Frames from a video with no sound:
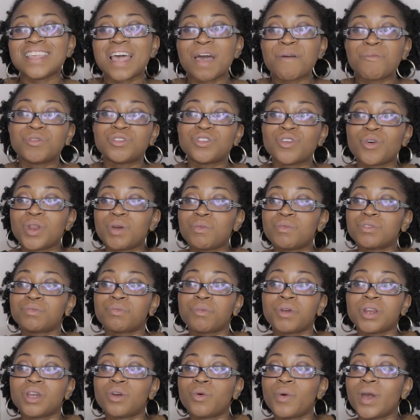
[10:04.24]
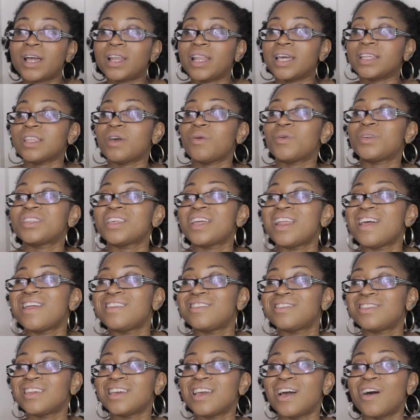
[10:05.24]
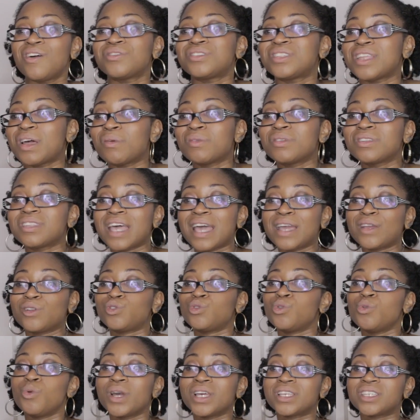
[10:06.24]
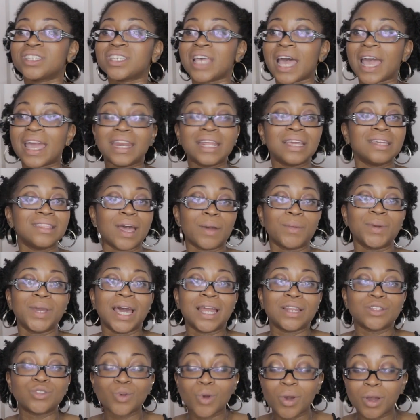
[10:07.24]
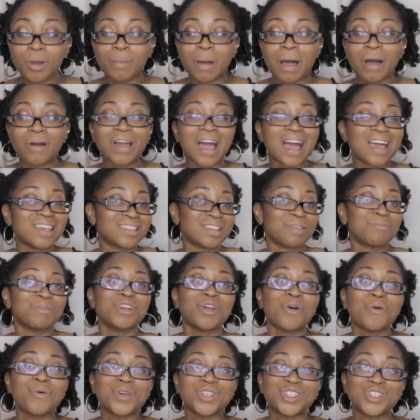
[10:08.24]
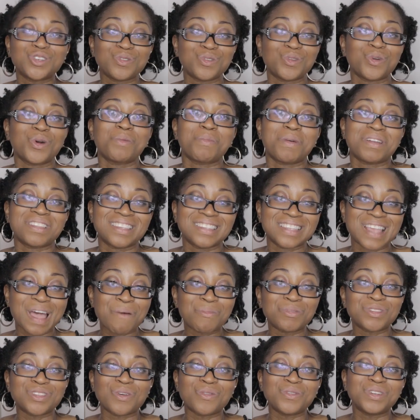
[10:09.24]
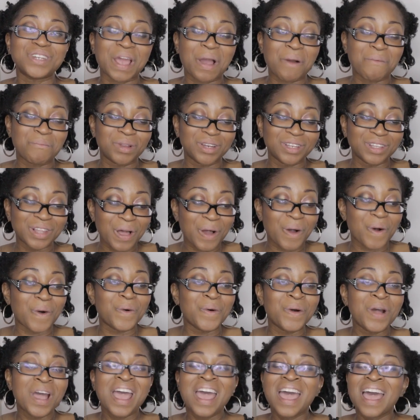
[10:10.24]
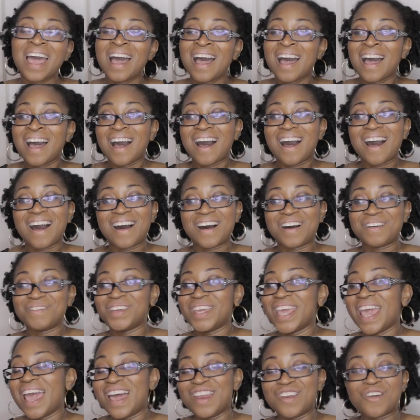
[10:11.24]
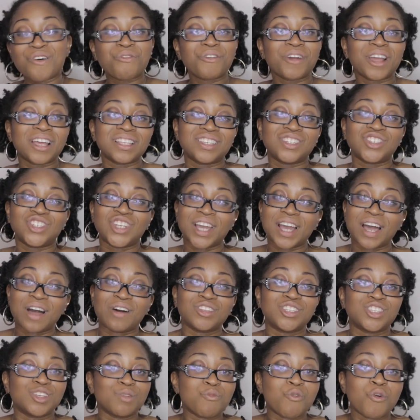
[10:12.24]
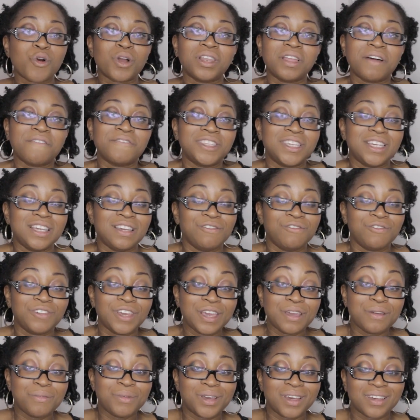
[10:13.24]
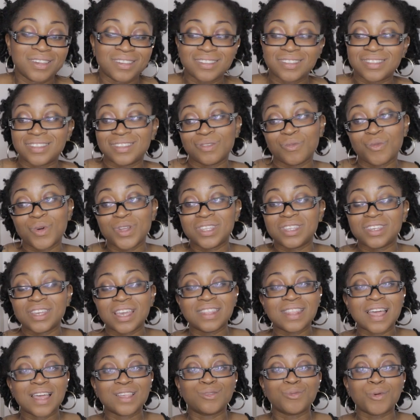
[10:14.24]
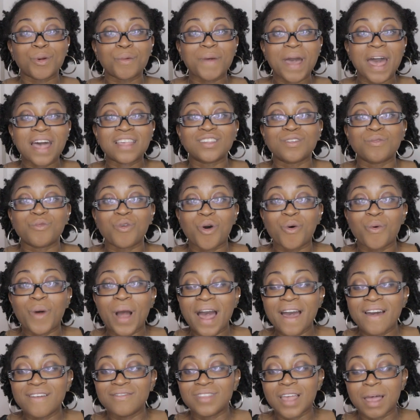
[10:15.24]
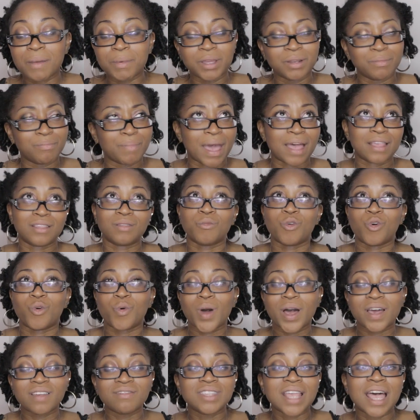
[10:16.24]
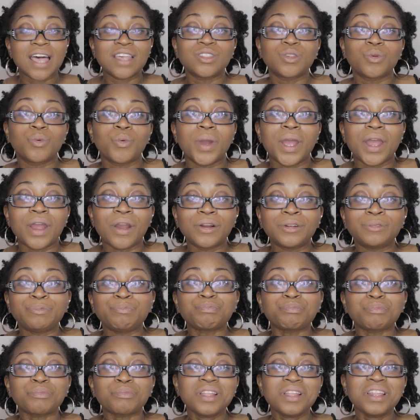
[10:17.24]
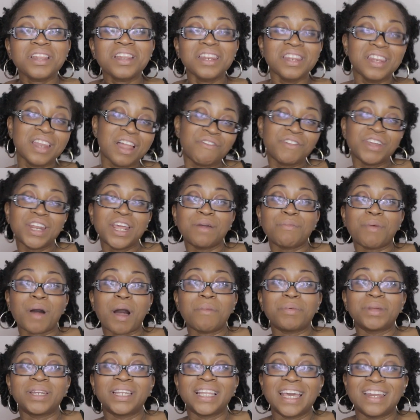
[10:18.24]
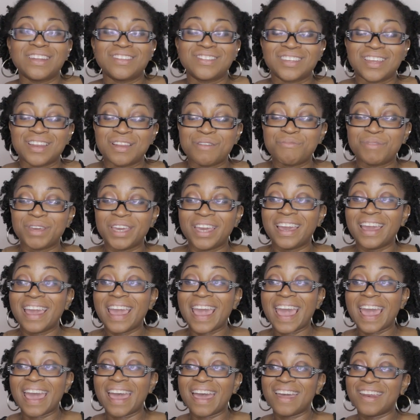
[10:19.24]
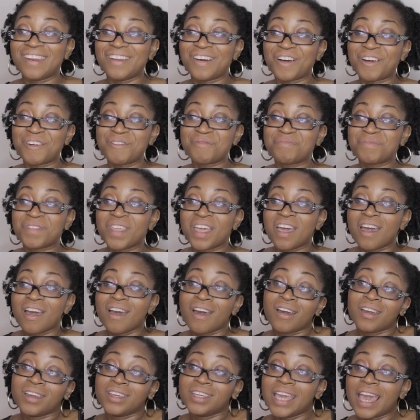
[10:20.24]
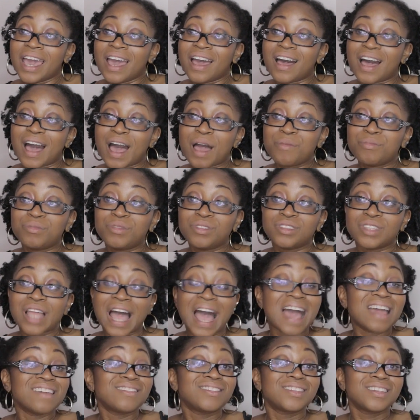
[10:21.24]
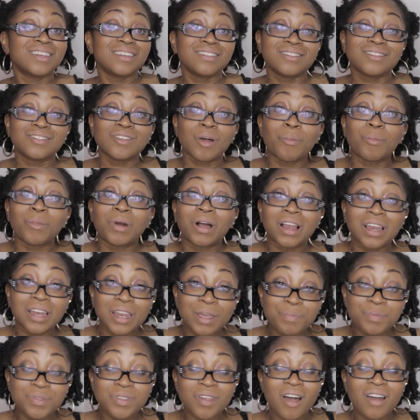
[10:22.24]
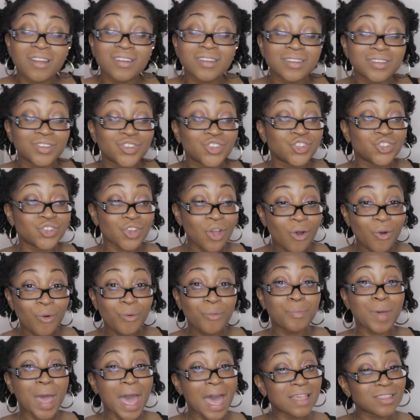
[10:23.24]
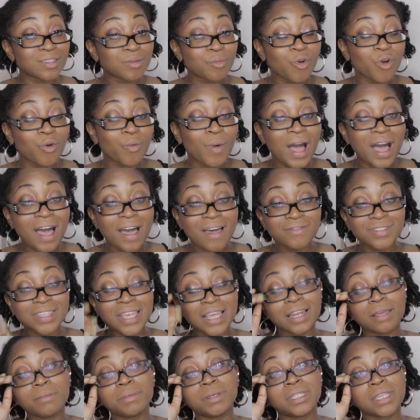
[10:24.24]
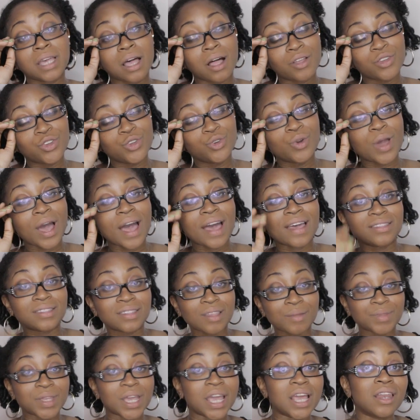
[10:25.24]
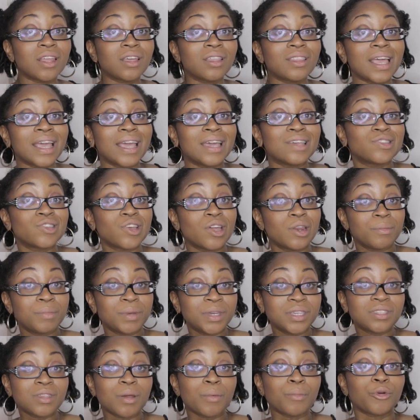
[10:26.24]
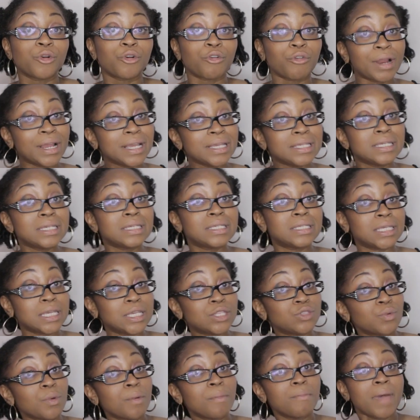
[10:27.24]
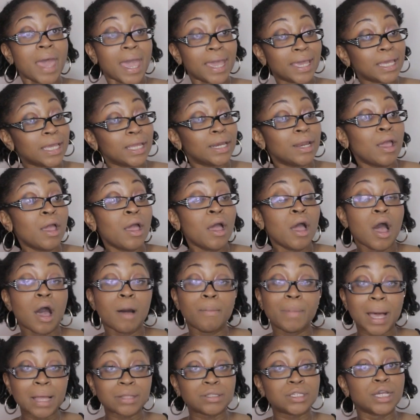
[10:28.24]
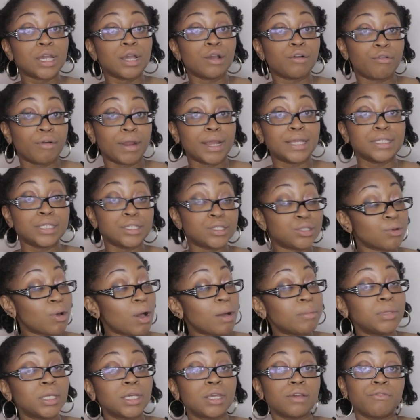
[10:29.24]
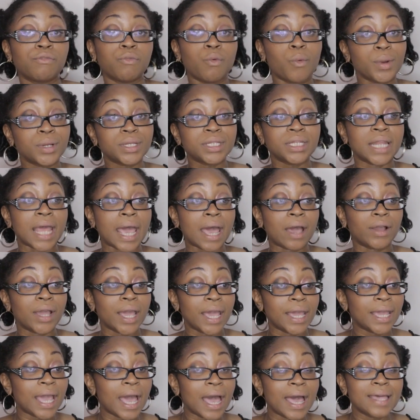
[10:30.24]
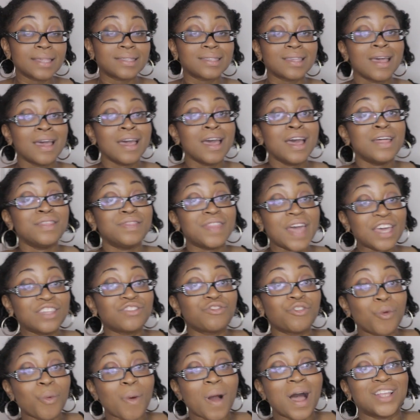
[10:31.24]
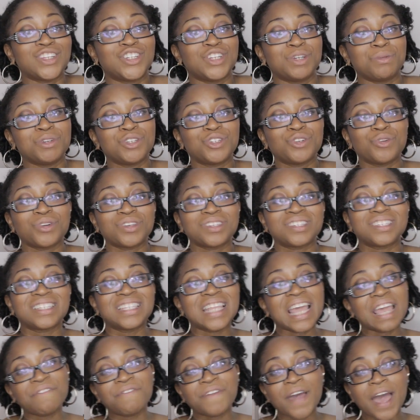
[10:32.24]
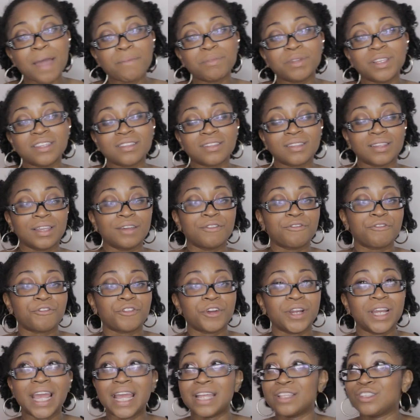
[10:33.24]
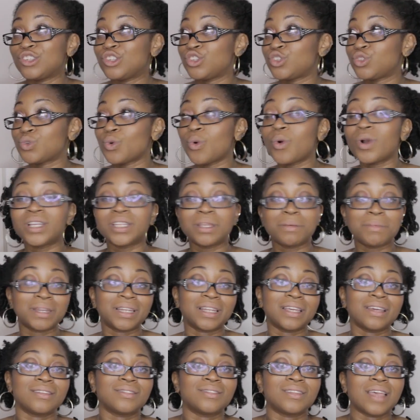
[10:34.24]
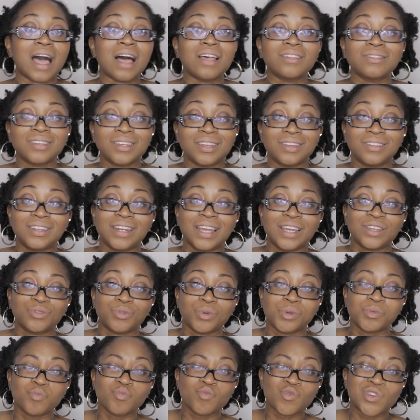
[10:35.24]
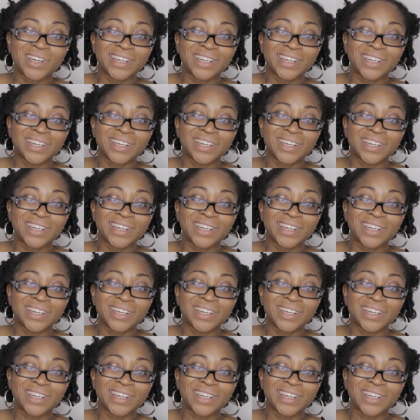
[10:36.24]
episode, it was pretty quick. Like, there wasn't anything else that was, like, too exciting that we got to talk about. Guys, let me know what you thought about this episode down below. Yeah, don't forget to check out Some More Love TV, because, once again, that's where Basketball Wives, that's where Love and Hip Hop Atlanta is going to be. And, yeah, I've seen some clips on this show, Basketball Wives, and let me tell you guys something. It looked like it's going to be some crazy scenes with Megan about to get crazy, so I'm looking forward to that. Okay, guys? Thanks for watching. Be sure to stay fabulous, live free, and soar limitless. I'll see you in the next one.